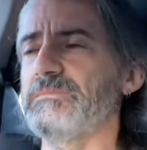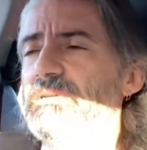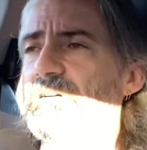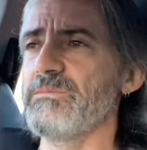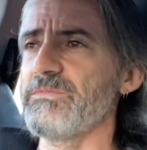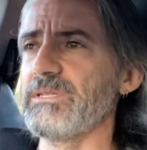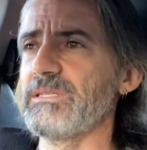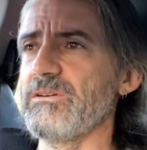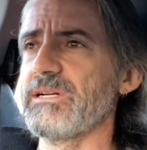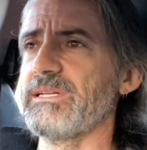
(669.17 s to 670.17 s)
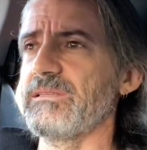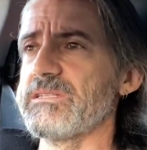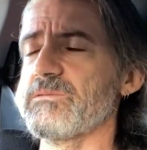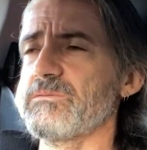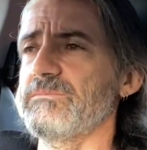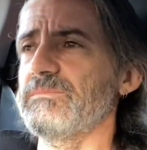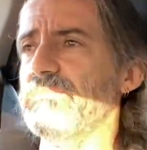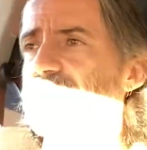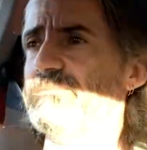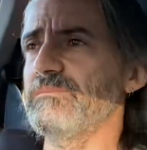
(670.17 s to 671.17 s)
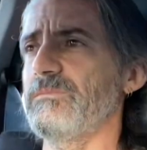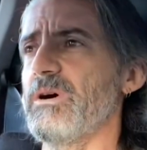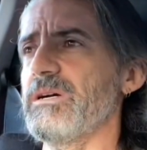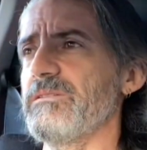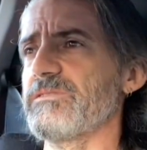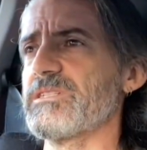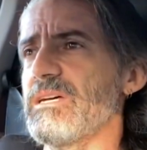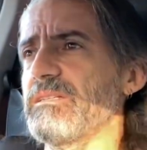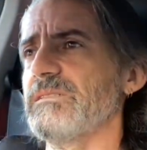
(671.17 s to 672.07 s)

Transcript: I'm really liking this way of study.